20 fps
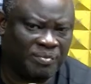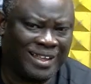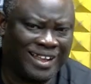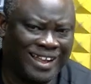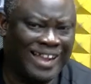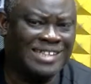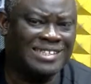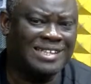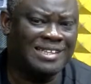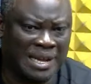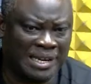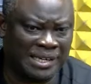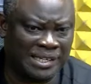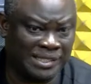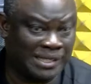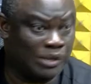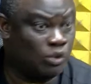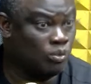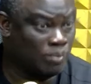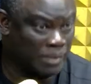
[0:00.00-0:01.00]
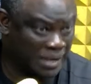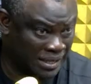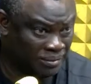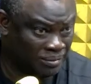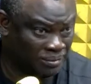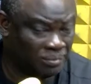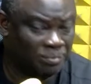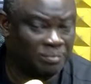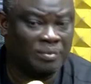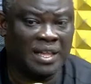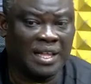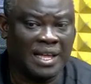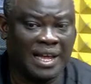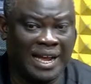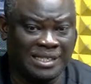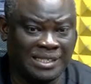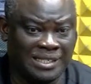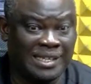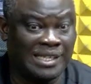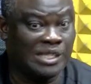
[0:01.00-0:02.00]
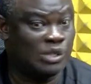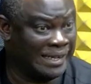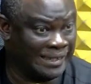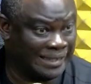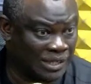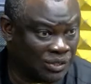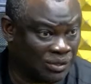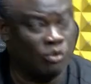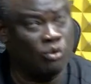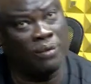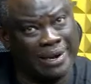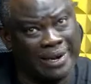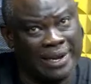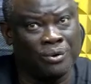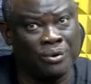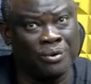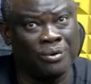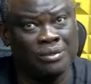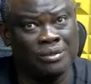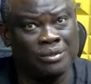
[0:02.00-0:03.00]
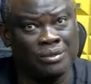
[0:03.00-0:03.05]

I still think he's a good man. I think he's worth not terror.